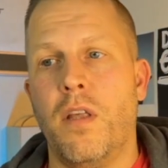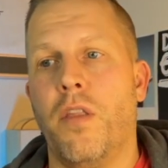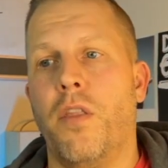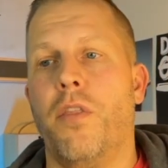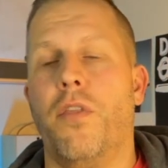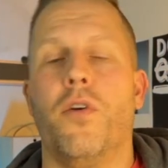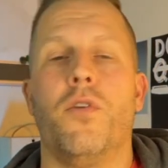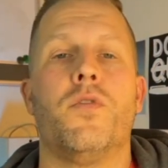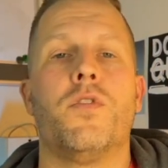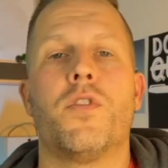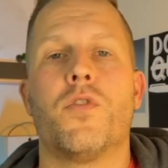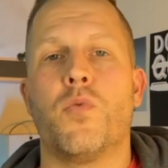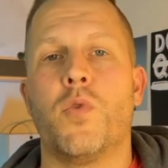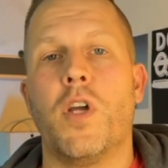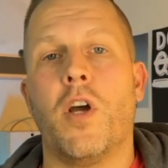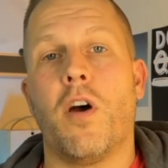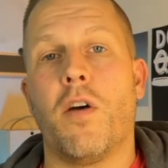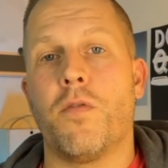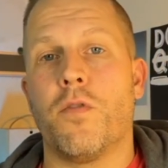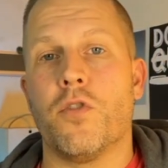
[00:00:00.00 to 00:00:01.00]
Those three
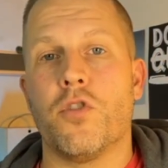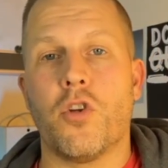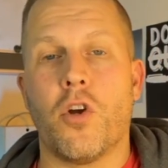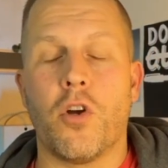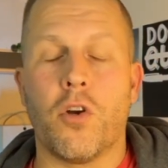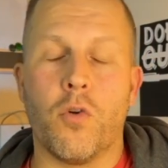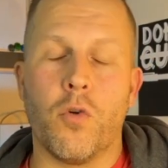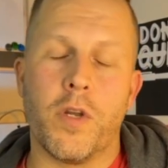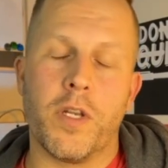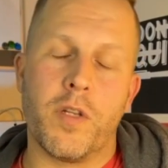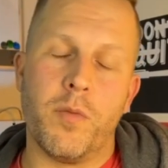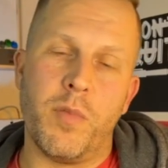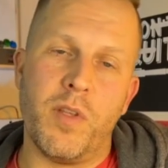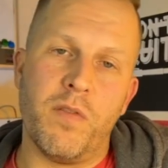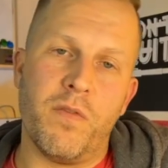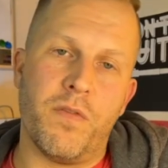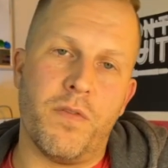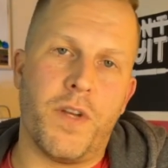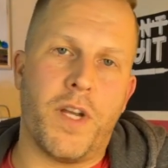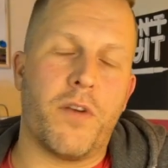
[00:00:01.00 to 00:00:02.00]
offers are going to be
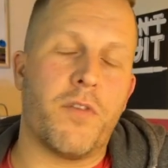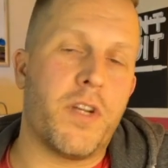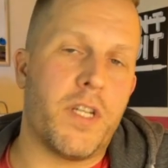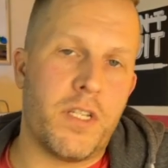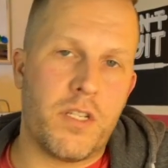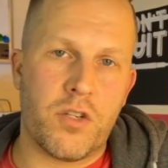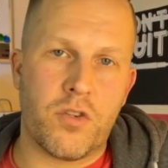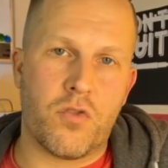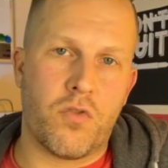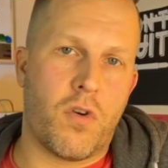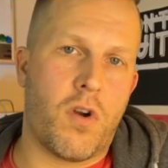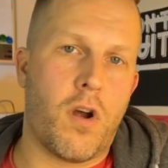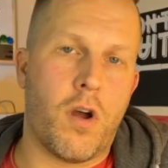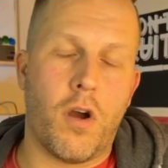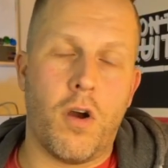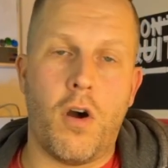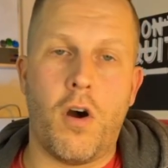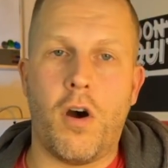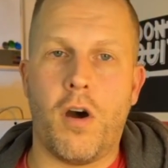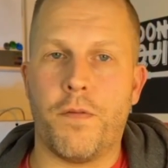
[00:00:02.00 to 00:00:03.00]
very strong
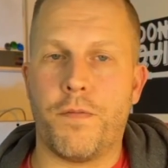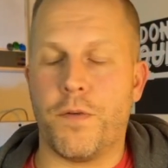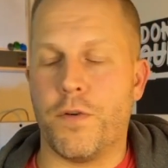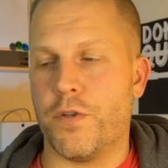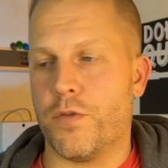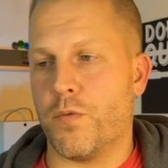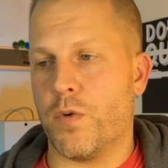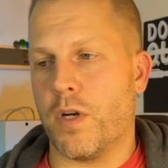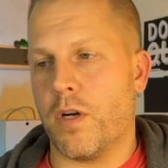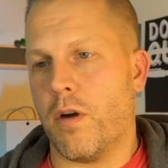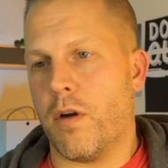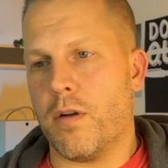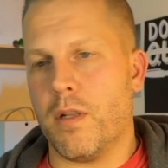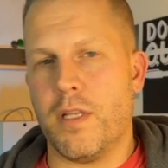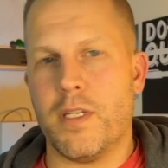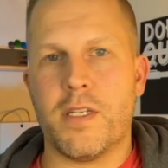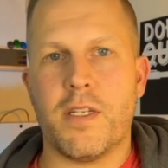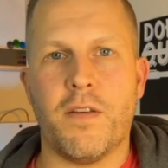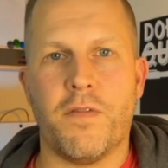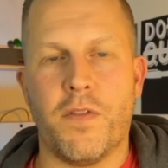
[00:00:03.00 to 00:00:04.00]
offers.
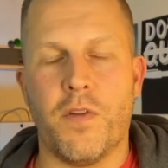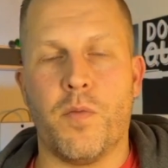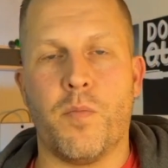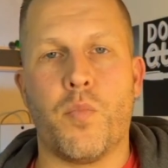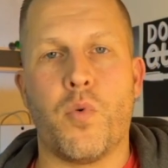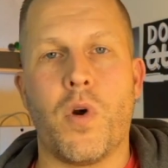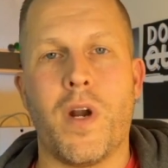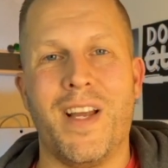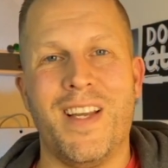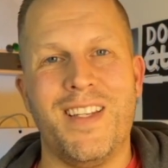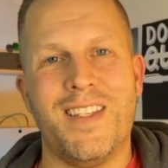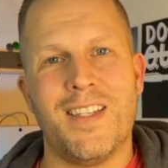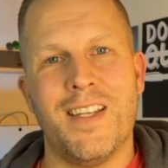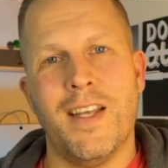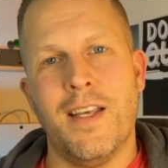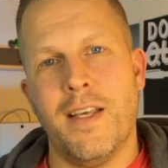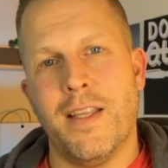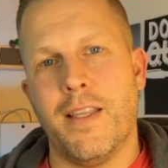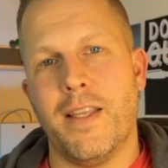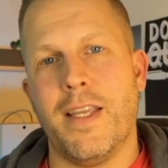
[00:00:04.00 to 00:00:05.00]
Regardless of their price,
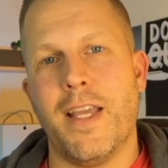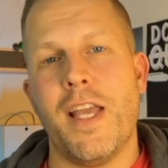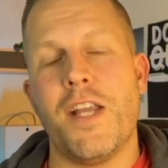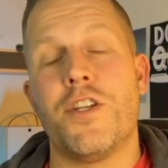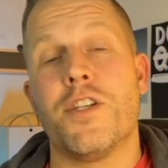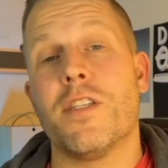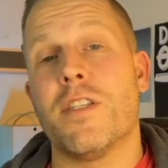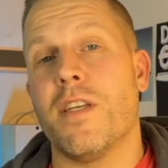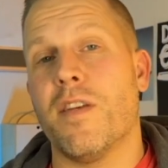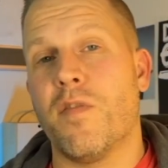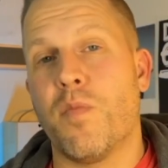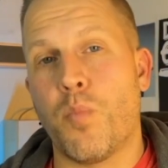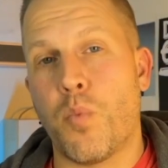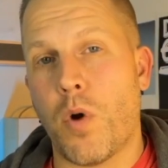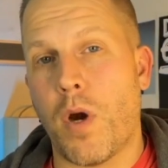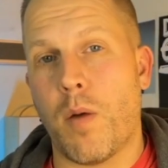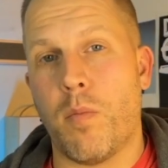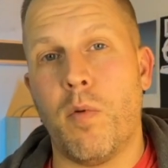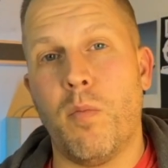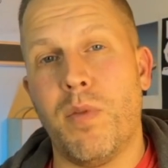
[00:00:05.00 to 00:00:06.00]
the agents have
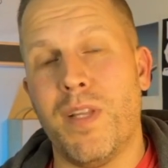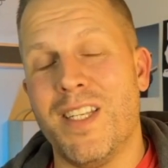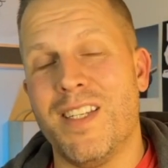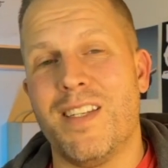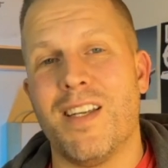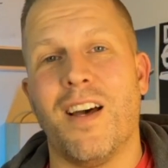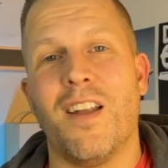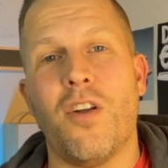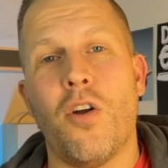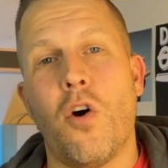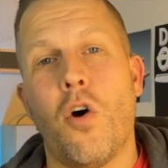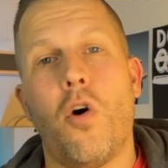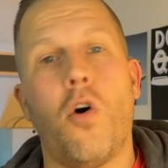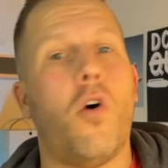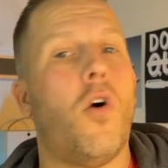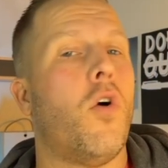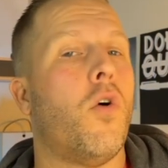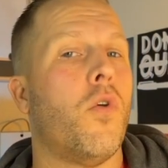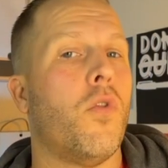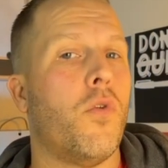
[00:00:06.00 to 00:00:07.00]
probably done
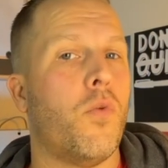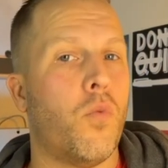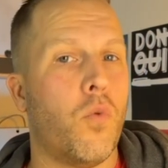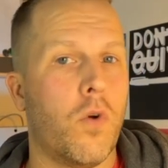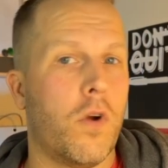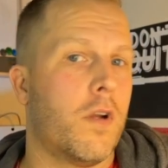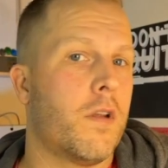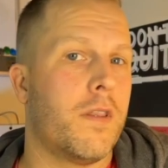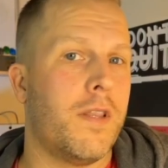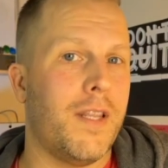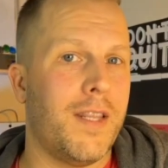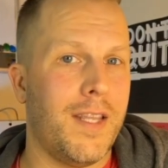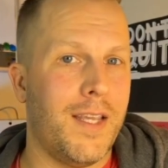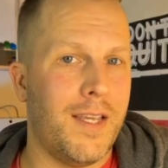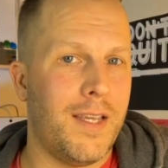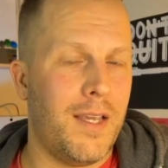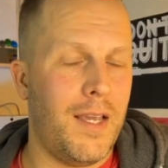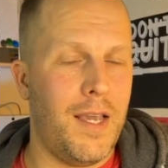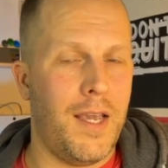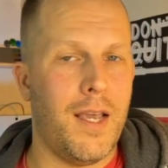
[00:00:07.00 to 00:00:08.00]
all the work that they
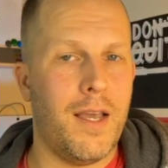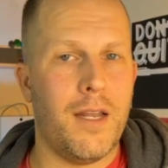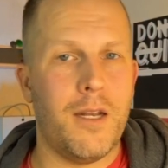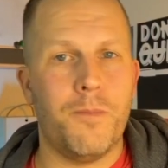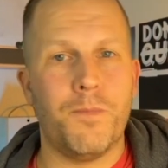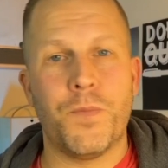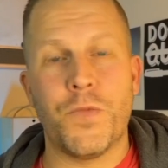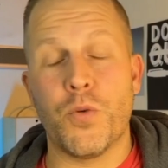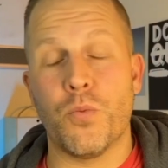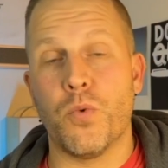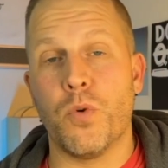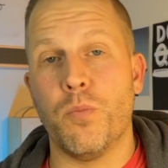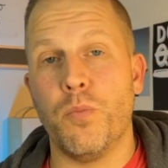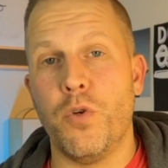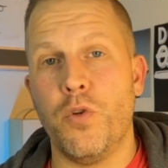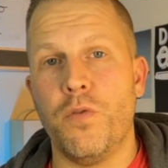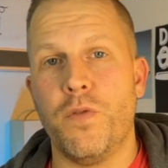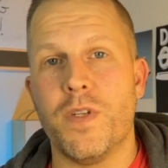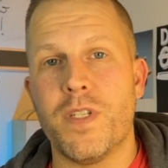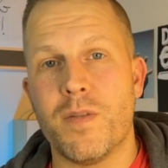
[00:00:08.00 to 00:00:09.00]
can to
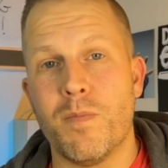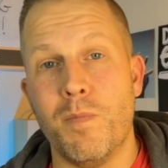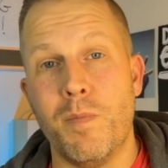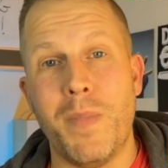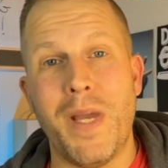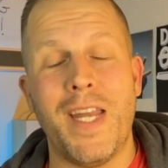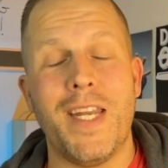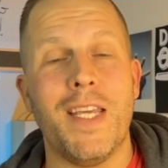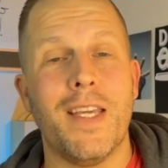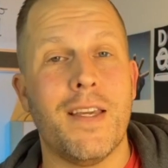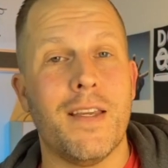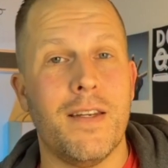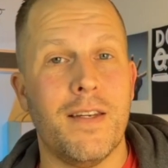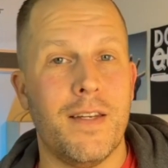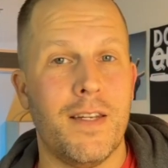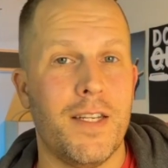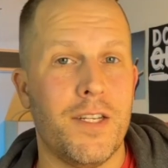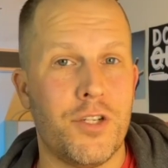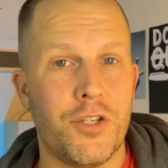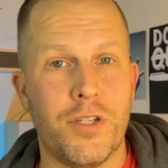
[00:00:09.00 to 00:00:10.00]
remove as many
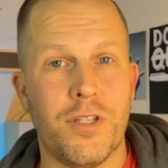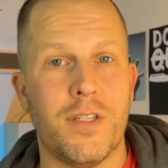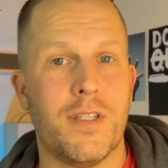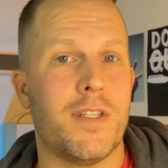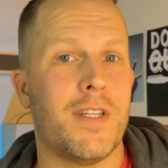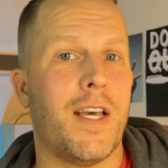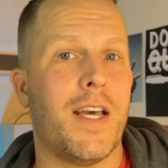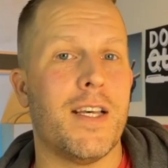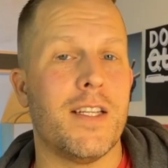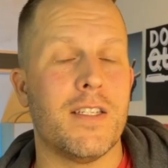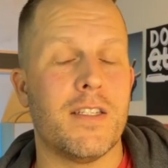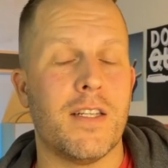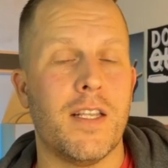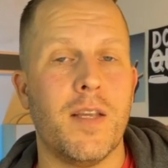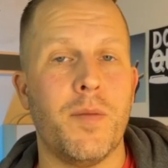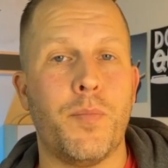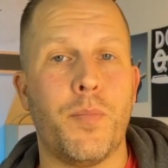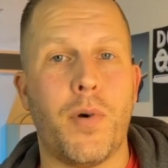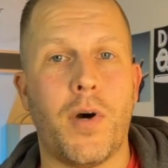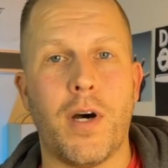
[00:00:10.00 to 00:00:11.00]
conditions as they
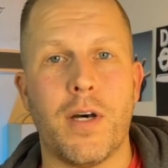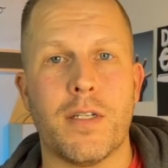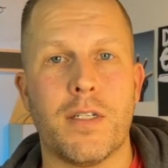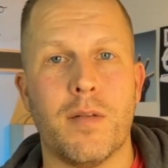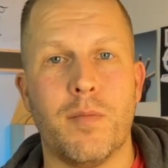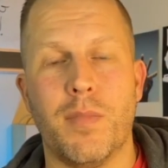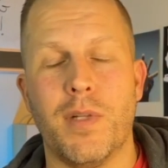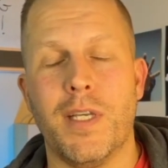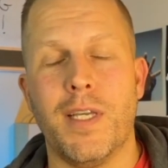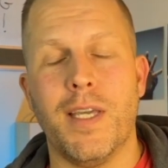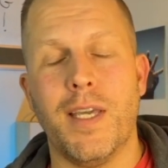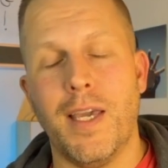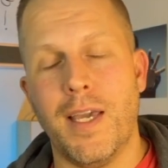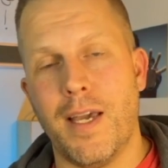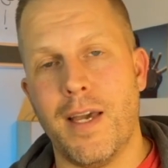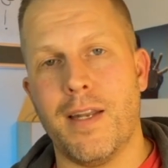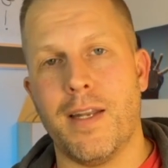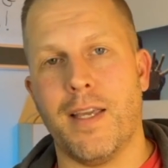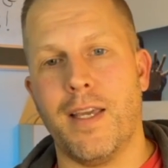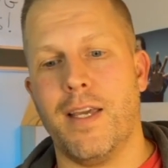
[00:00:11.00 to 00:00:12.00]
possibly
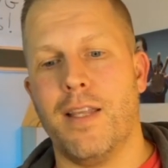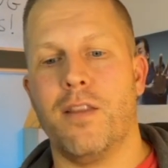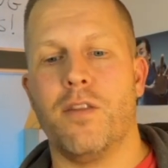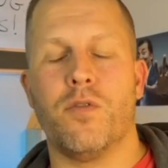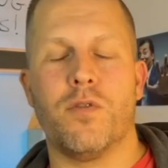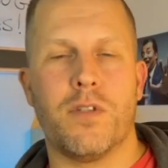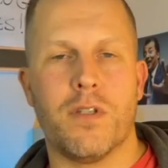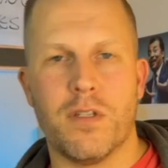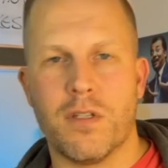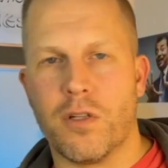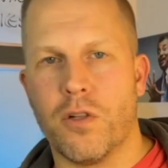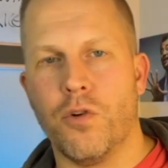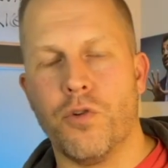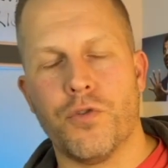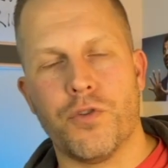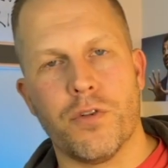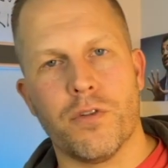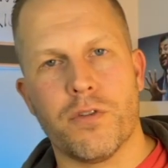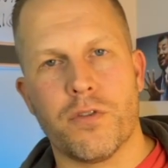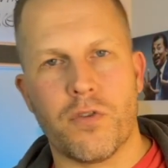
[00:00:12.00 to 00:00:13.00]
can. Again, those
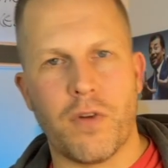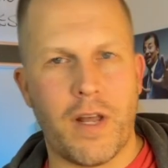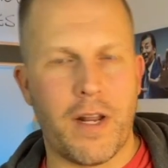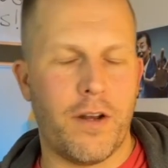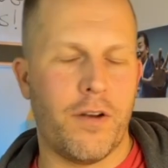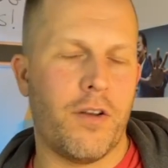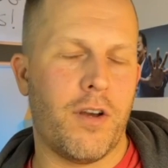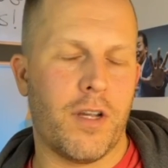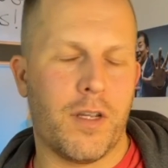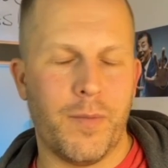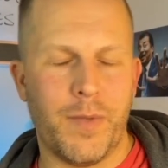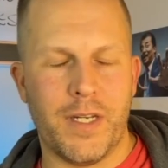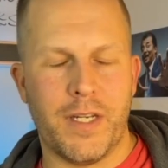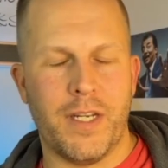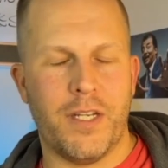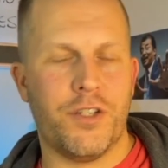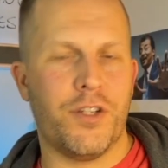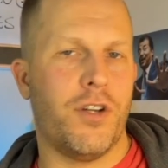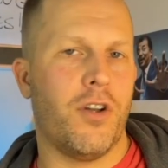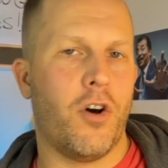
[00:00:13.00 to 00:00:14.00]
disclosure, strata
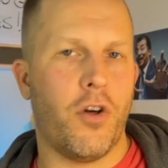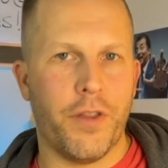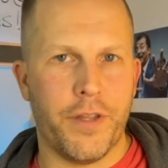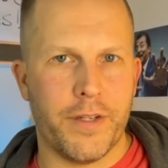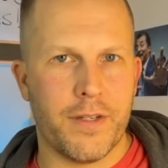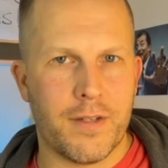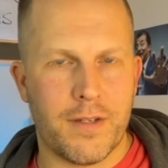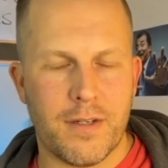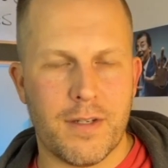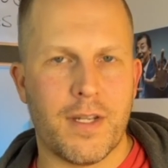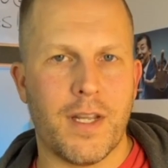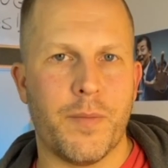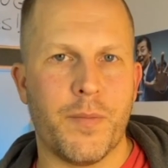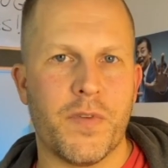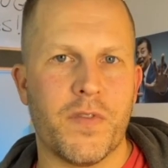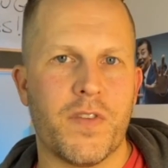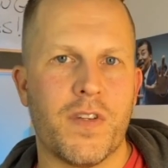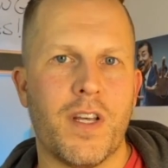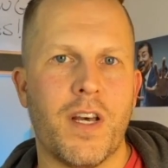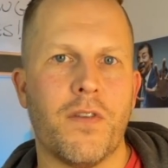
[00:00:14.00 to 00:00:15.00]
documentation, all this type
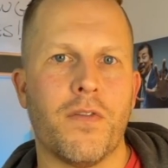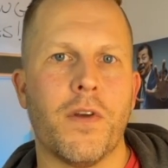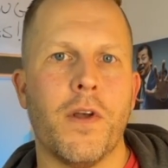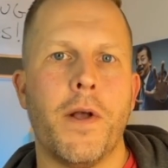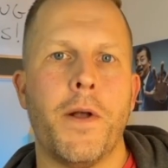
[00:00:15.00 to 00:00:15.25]
of stuff.